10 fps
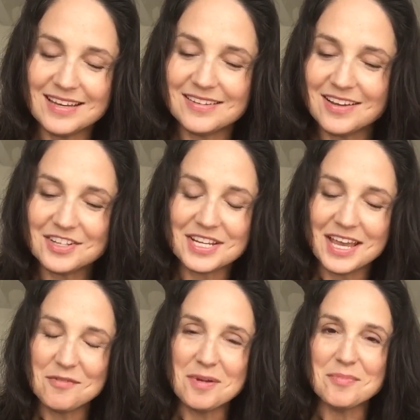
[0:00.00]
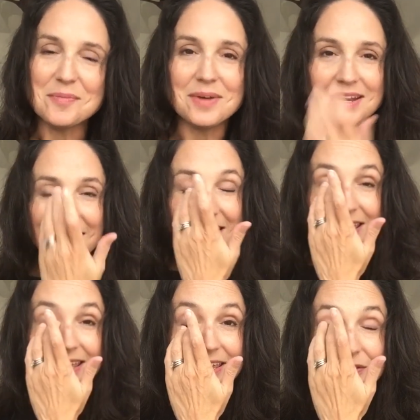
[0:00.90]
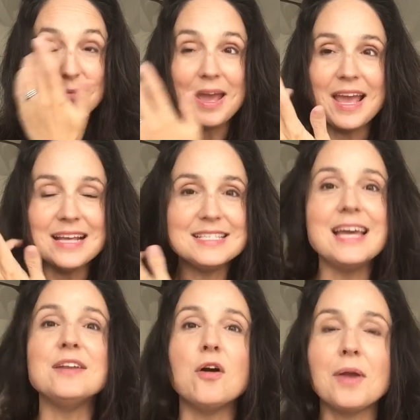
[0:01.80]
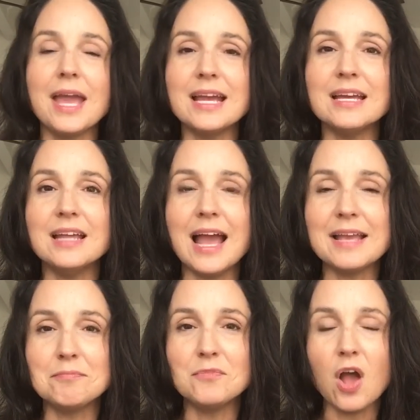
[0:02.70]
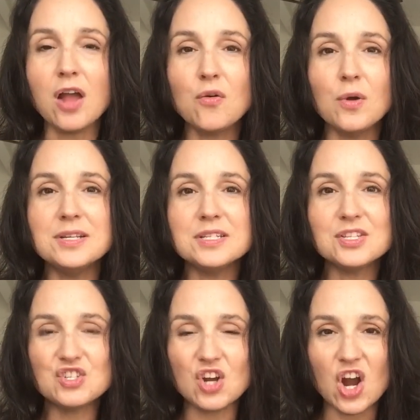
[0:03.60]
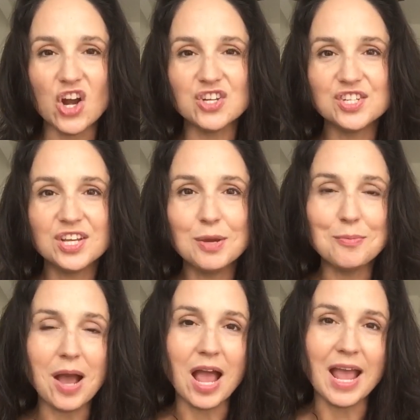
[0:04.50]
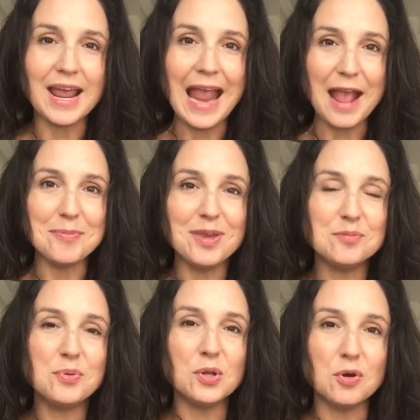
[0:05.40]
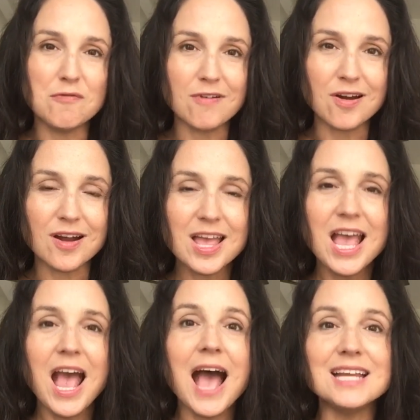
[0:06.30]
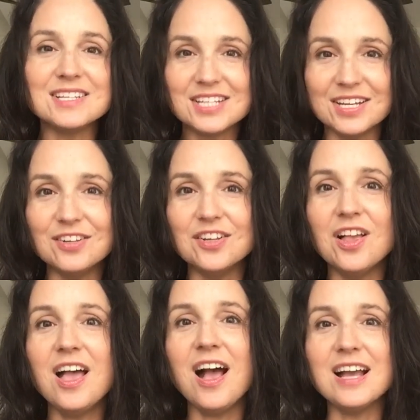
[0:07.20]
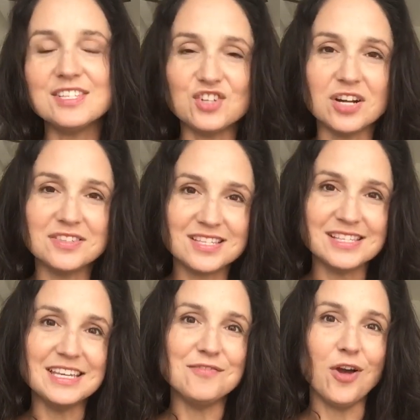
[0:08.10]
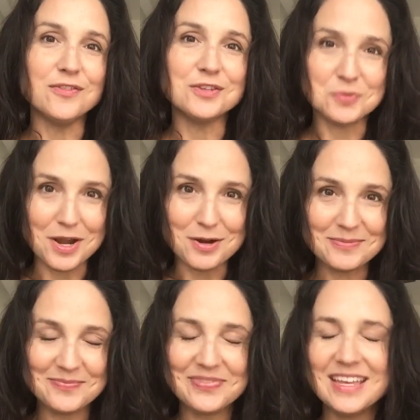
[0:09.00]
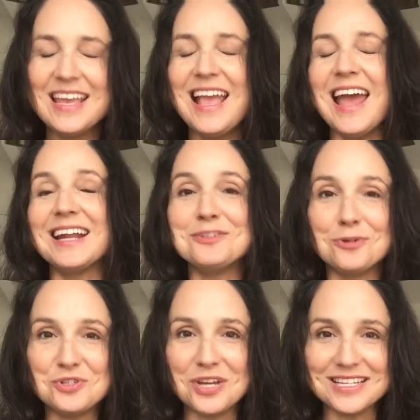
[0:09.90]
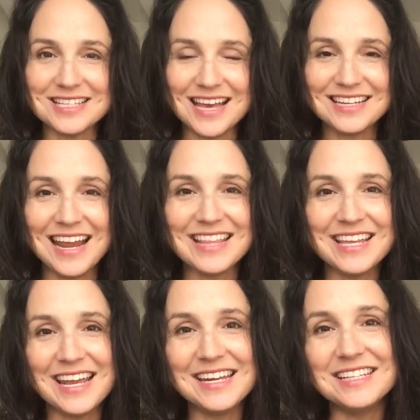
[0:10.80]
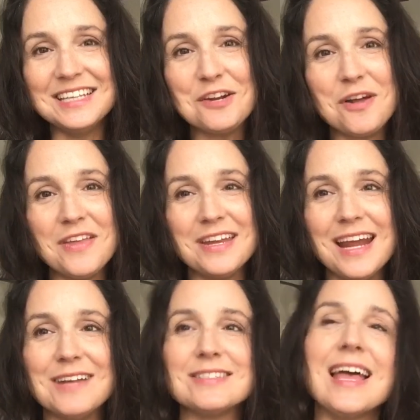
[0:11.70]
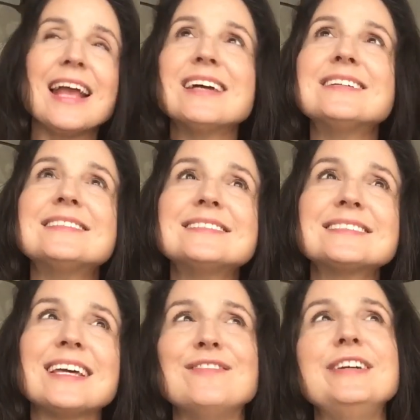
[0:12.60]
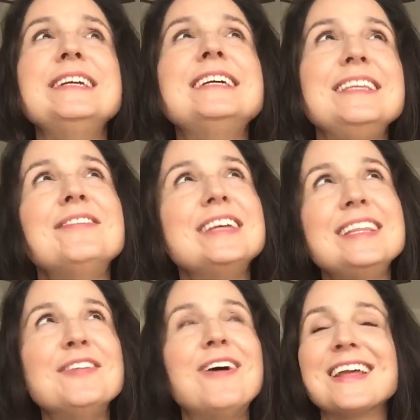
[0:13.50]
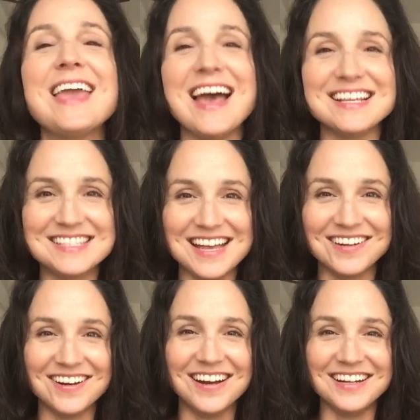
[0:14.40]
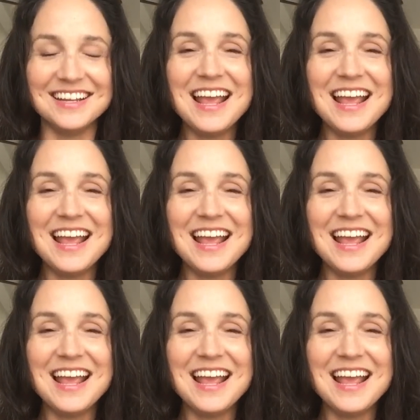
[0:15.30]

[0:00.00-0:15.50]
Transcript: Gosh, I can't remember, but either way, I said, okay, I'm not going to start my ambient pullover until I start the sleeve on the sweater. And I told you guys that. And then later on that night, I was like, I really want to cast that on.